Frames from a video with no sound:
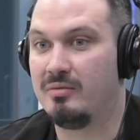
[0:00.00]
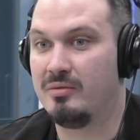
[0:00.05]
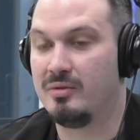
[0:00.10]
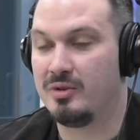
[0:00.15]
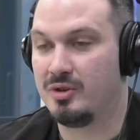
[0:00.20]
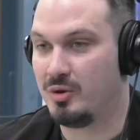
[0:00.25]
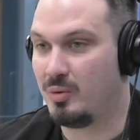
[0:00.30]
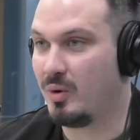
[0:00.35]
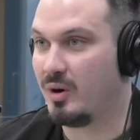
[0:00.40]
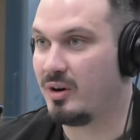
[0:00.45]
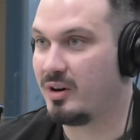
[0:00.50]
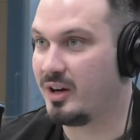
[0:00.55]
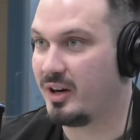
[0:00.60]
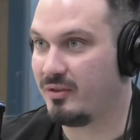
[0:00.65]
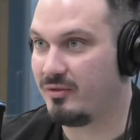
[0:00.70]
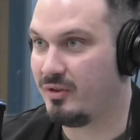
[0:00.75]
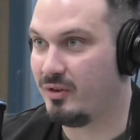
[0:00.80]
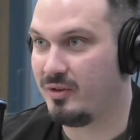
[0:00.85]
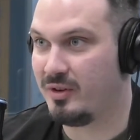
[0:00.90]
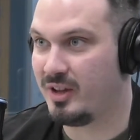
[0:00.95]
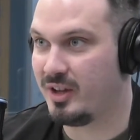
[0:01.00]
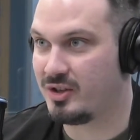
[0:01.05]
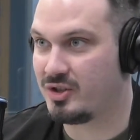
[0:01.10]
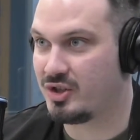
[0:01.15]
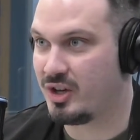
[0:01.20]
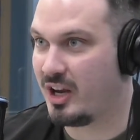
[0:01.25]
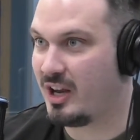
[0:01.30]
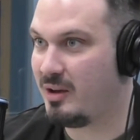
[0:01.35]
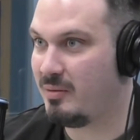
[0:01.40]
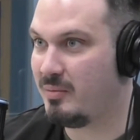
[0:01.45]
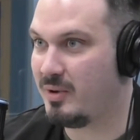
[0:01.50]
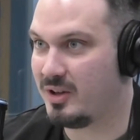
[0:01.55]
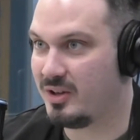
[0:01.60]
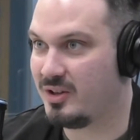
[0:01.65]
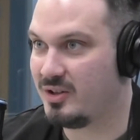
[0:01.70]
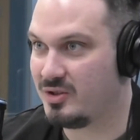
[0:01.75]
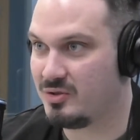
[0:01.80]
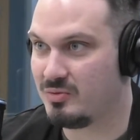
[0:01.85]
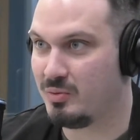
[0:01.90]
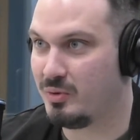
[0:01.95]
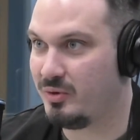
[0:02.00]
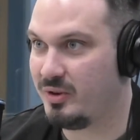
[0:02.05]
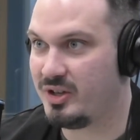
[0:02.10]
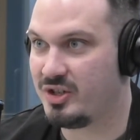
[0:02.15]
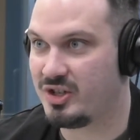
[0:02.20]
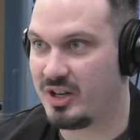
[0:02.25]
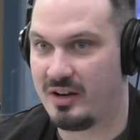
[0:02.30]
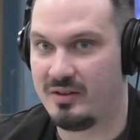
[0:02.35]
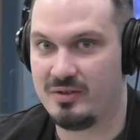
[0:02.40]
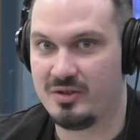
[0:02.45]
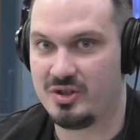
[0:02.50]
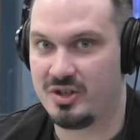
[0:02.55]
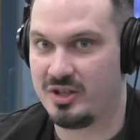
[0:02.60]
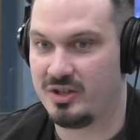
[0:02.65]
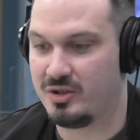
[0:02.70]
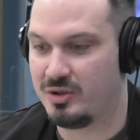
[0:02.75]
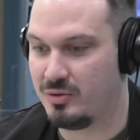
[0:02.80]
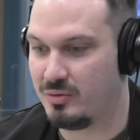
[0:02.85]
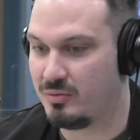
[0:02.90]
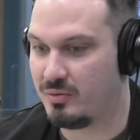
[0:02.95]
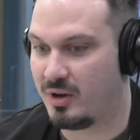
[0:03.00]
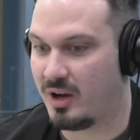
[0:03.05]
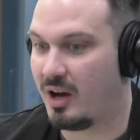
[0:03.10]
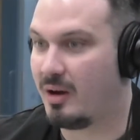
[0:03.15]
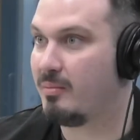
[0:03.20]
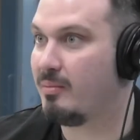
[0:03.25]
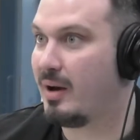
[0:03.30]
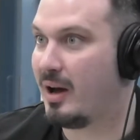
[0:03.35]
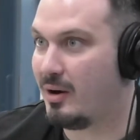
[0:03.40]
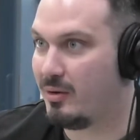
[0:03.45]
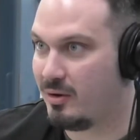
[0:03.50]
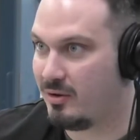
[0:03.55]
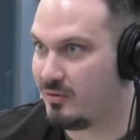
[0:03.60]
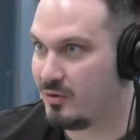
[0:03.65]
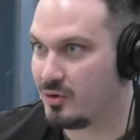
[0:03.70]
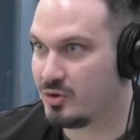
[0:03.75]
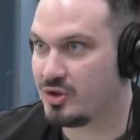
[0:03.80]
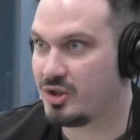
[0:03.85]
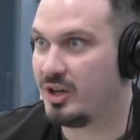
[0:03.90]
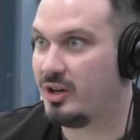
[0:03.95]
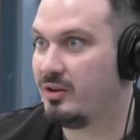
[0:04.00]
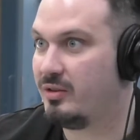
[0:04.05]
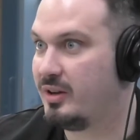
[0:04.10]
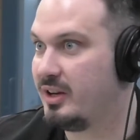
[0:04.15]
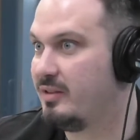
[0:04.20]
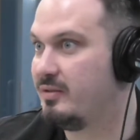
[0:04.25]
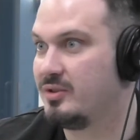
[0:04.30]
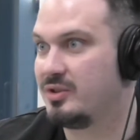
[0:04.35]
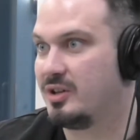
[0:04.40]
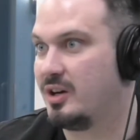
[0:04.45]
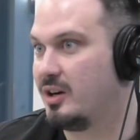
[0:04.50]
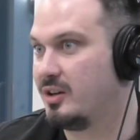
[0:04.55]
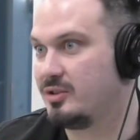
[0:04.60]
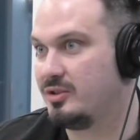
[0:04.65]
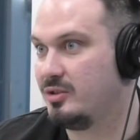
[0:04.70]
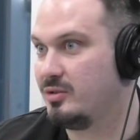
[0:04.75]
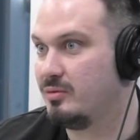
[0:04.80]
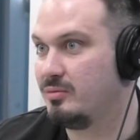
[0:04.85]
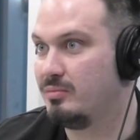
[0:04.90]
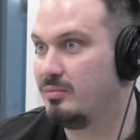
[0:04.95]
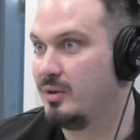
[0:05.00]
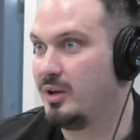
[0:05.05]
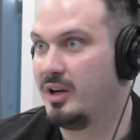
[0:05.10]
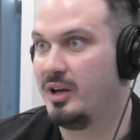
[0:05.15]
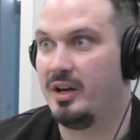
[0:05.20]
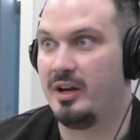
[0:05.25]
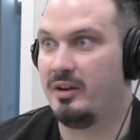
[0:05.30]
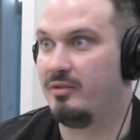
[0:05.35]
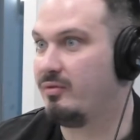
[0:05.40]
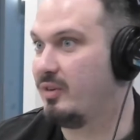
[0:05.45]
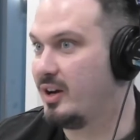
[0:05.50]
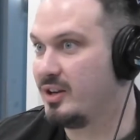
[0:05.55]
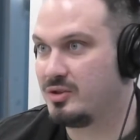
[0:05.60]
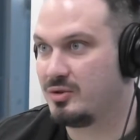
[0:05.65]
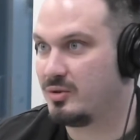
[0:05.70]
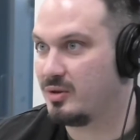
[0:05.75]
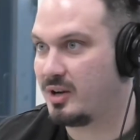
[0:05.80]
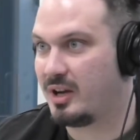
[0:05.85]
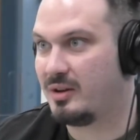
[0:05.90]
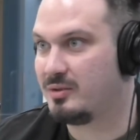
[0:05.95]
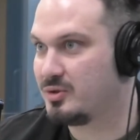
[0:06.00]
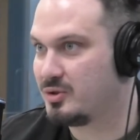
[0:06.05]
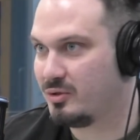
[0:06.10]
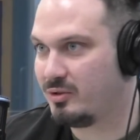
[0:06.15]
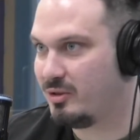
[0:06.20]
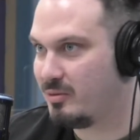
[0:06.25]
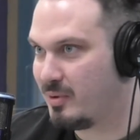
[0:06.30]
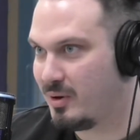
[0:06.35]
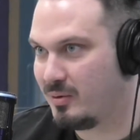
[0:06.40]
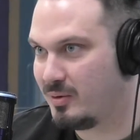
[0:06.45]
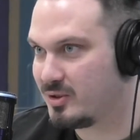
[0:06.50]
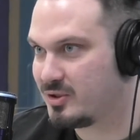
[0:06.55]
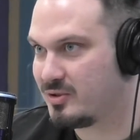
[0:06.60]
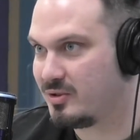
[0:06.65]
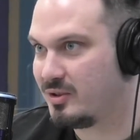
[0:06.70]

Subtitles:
you are kind of feeling that shame, it is really challenging to come out of your shell and even talk to an advisor or counselor about what's